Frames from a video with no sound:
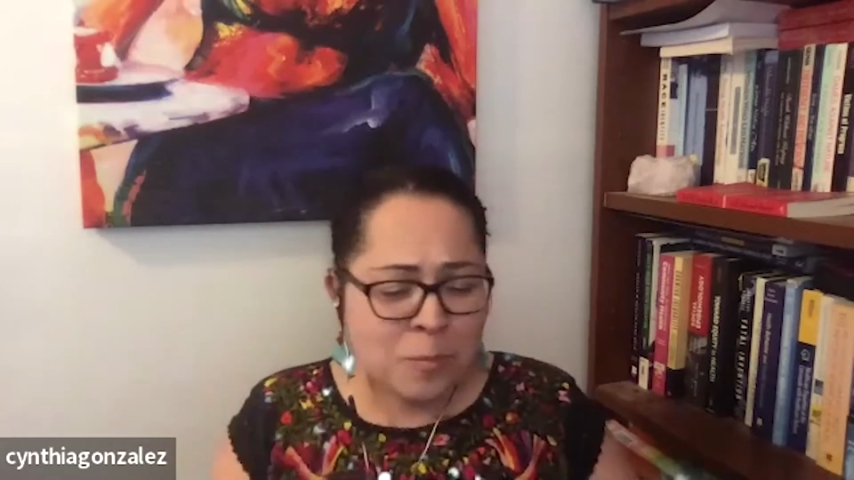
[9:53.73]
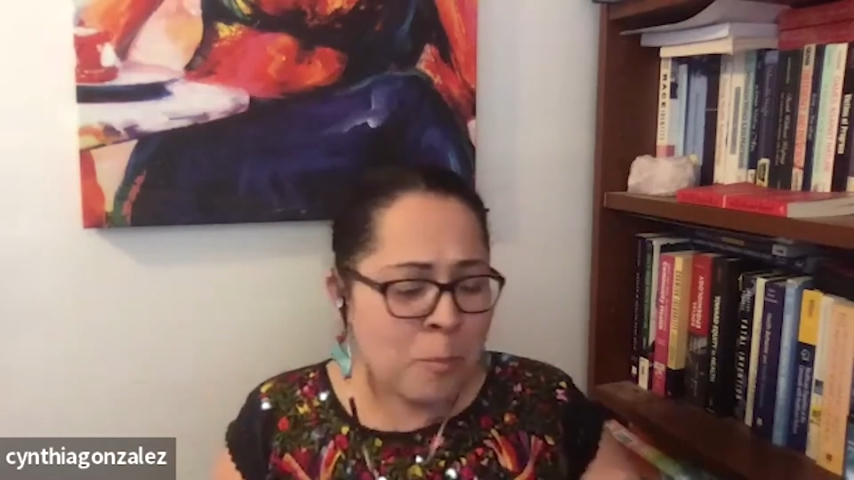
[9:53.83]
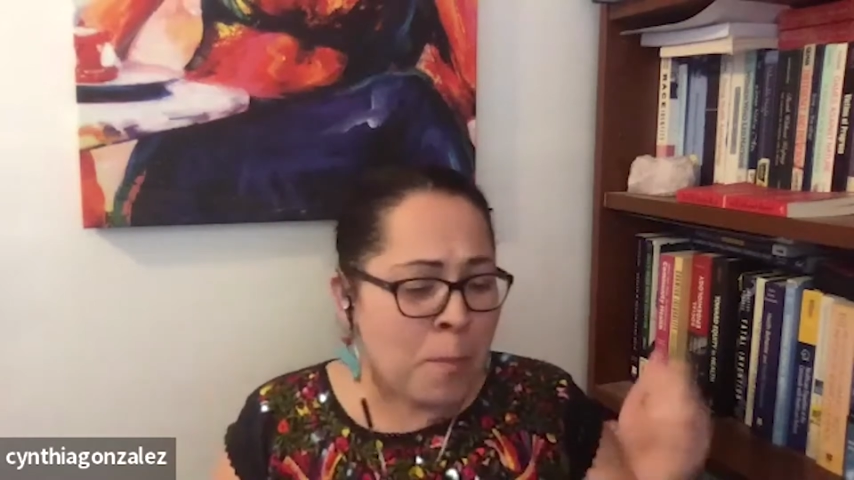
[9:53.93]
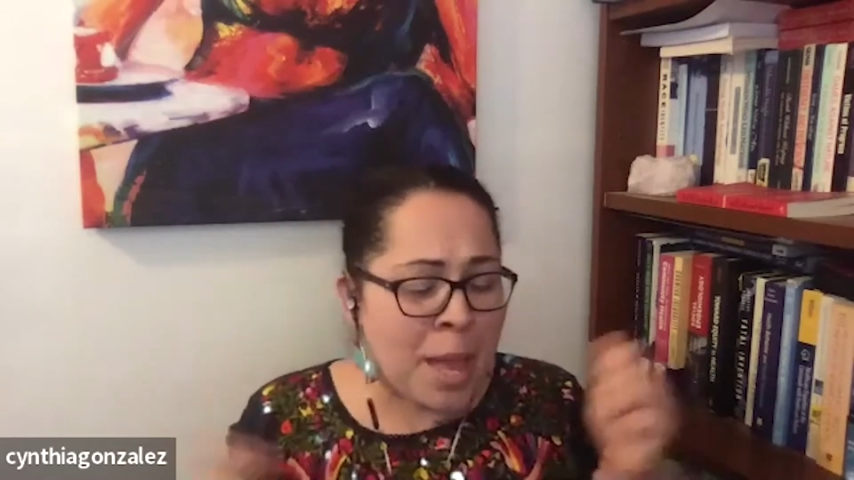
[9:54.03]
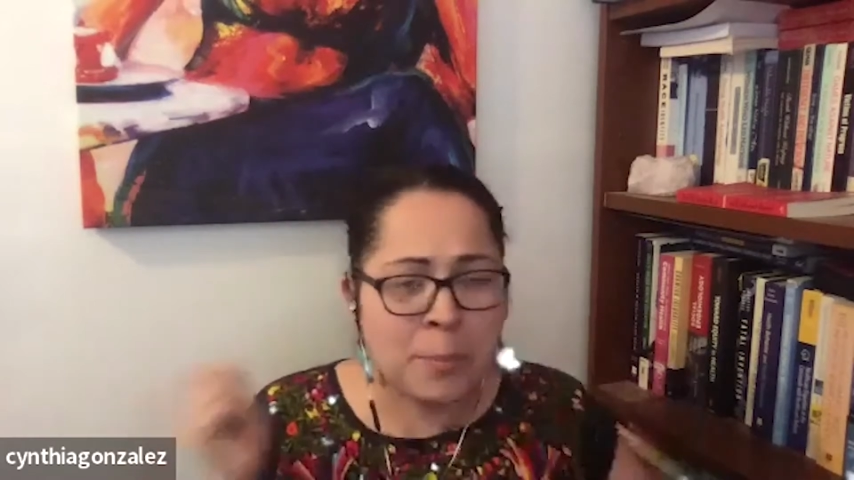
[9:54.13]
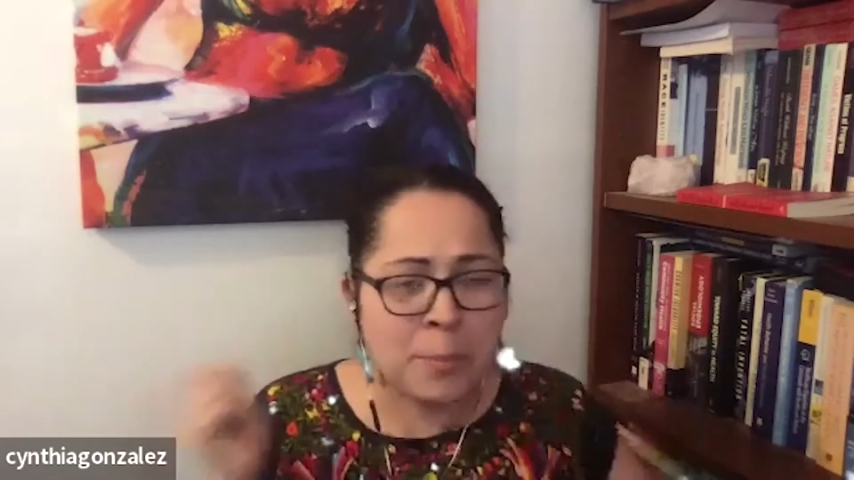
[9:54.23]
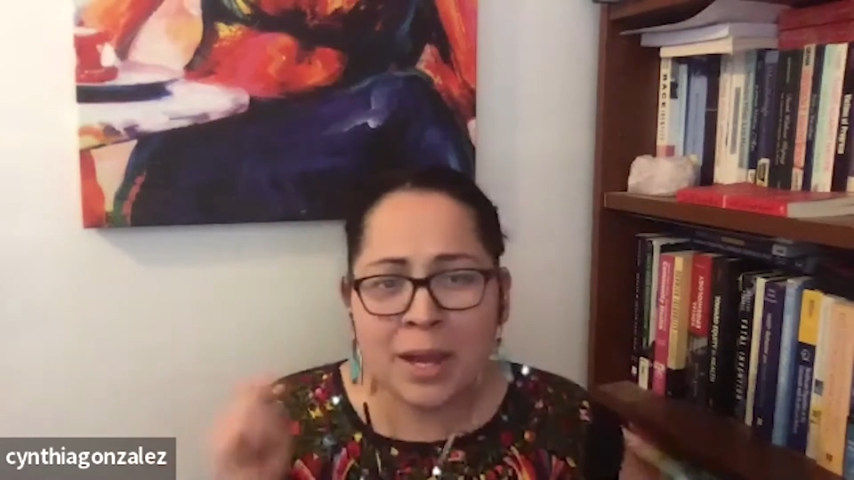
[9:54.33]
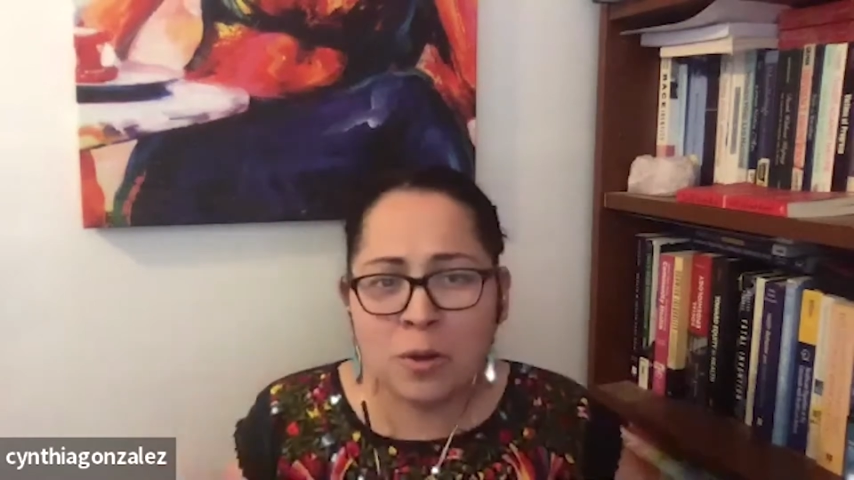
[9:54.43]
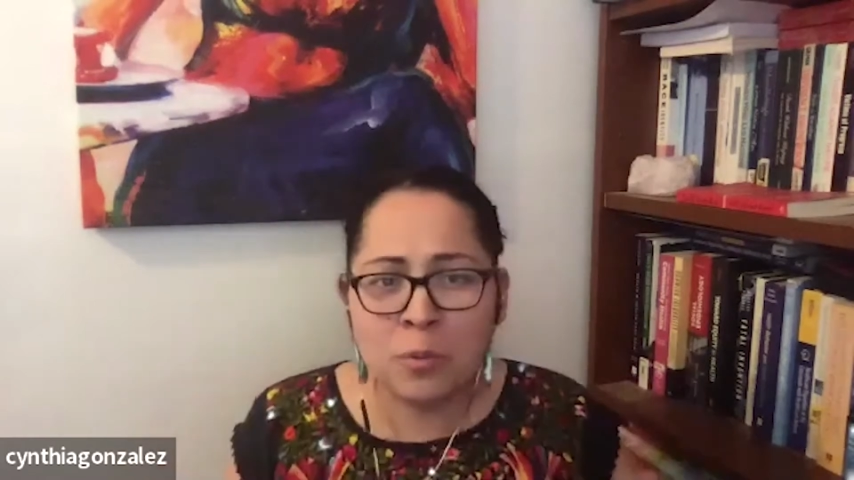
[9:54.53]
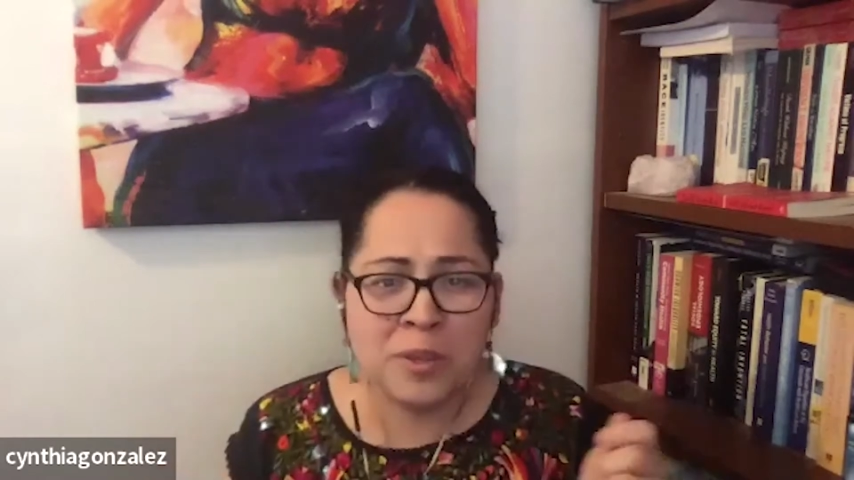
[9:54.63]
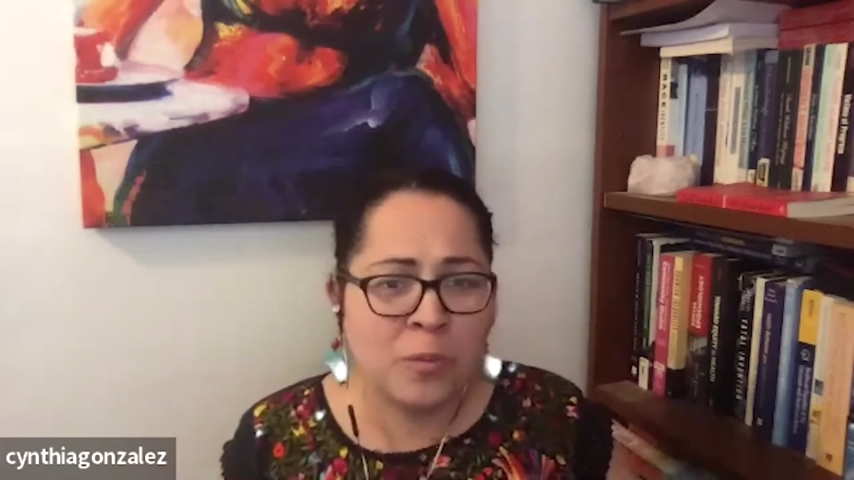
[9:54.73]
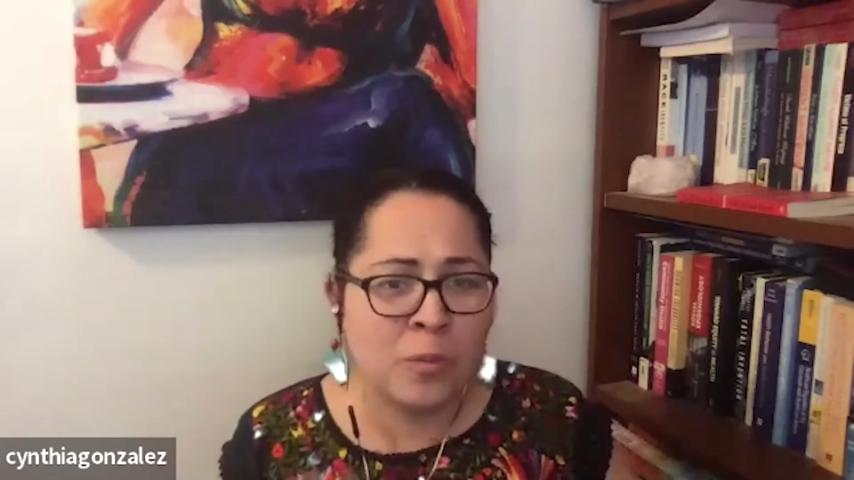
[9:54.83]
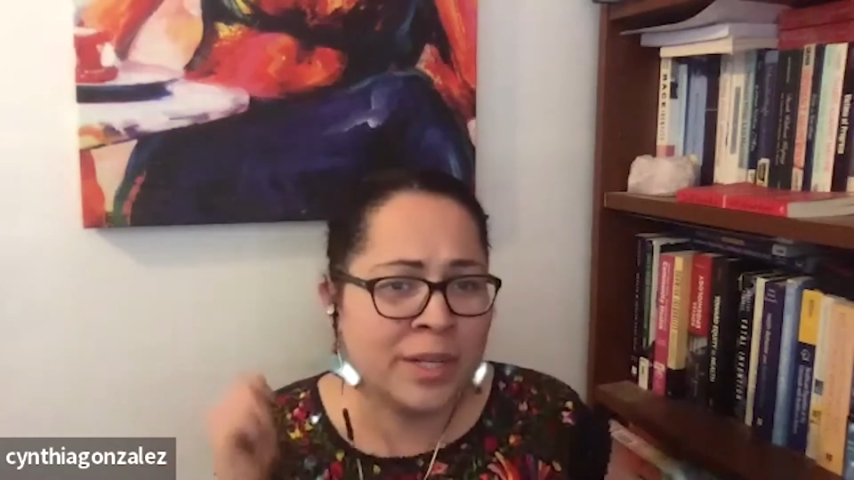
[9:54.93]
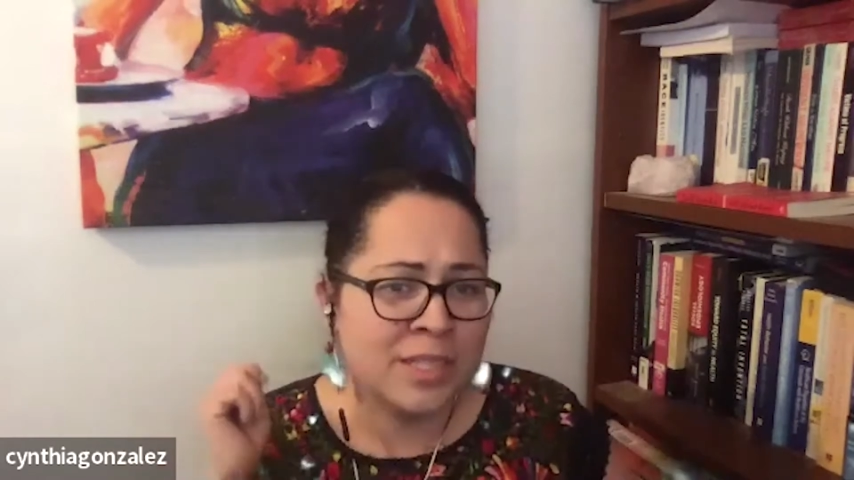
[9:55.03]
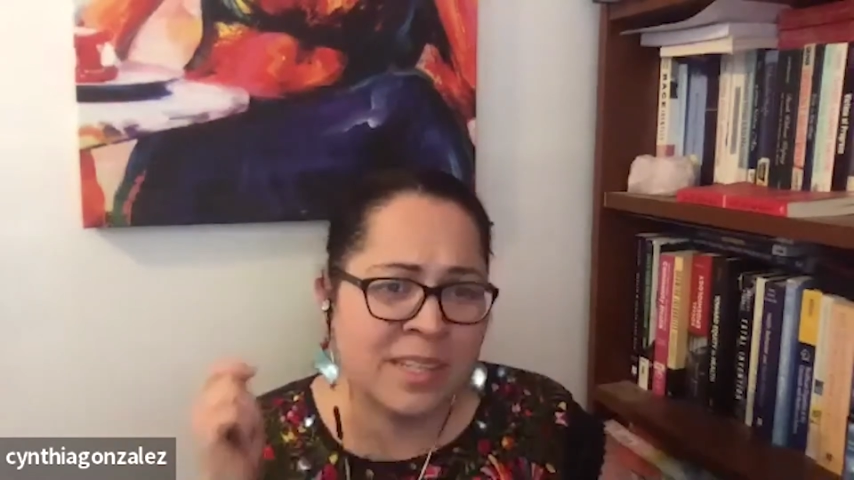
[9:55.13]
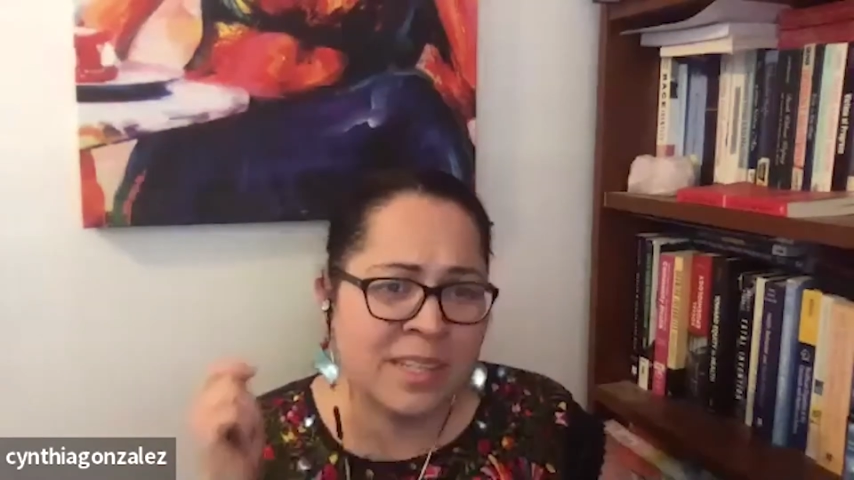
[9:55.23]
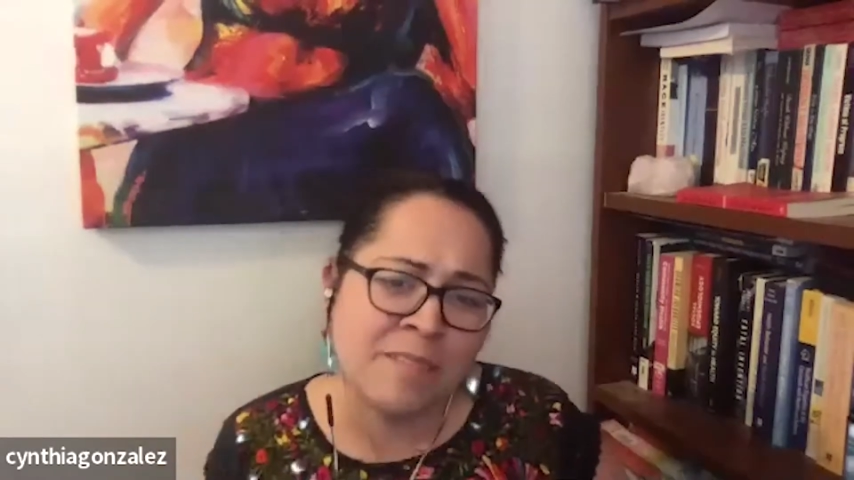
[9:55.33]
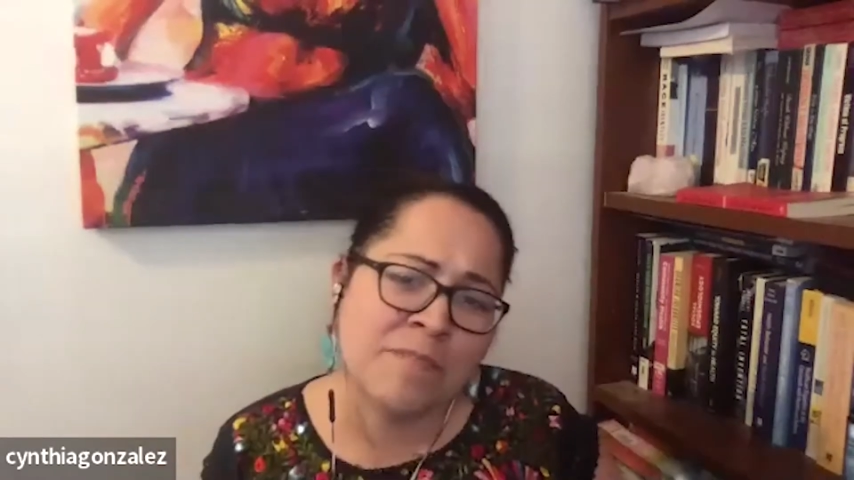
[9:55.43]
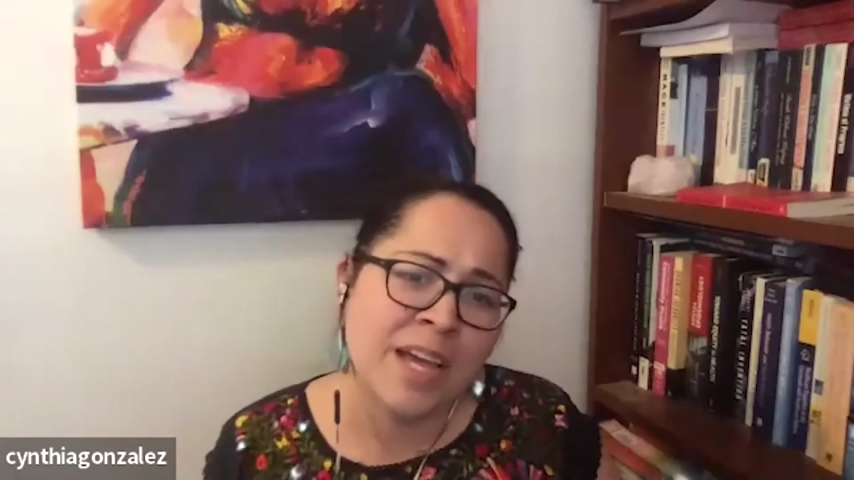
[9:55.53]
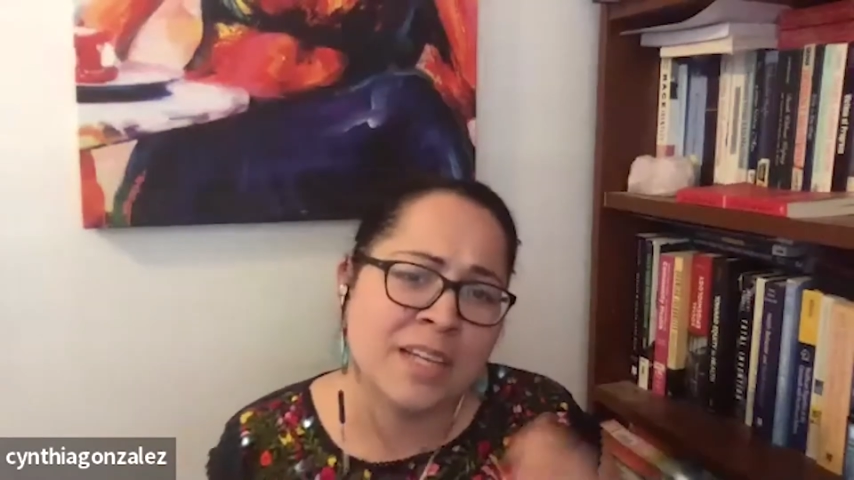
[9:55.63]
map out where they wanted to
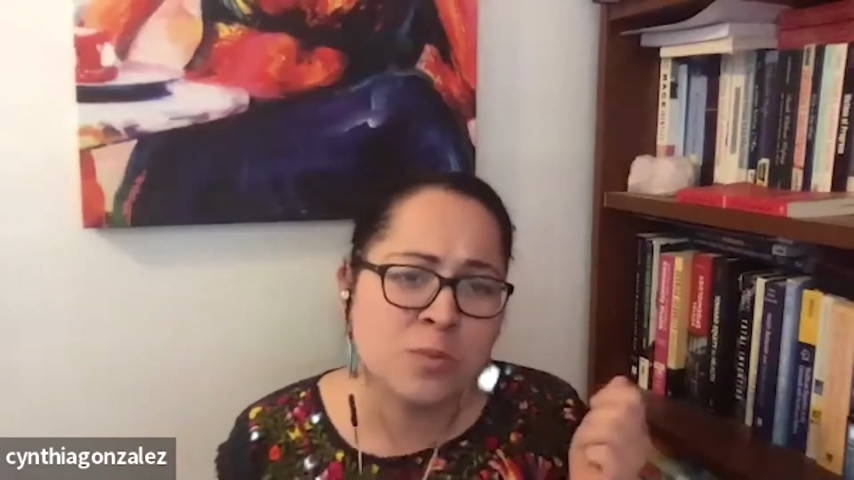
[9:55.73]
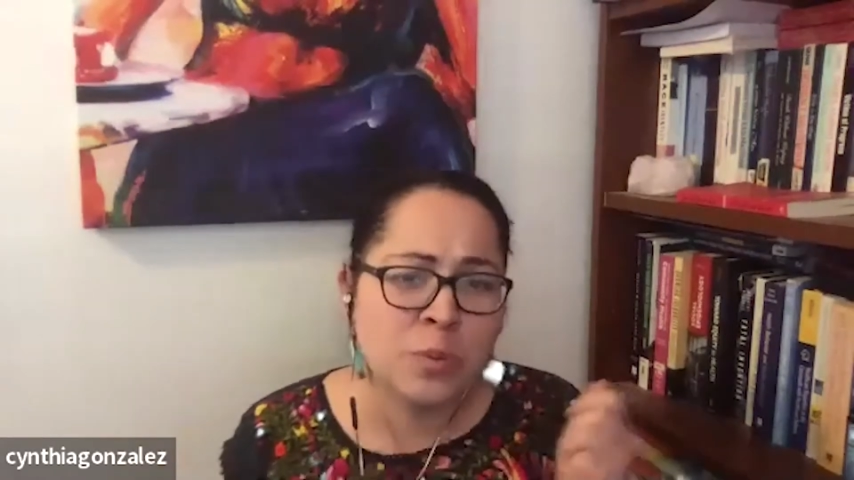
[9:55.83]
invest,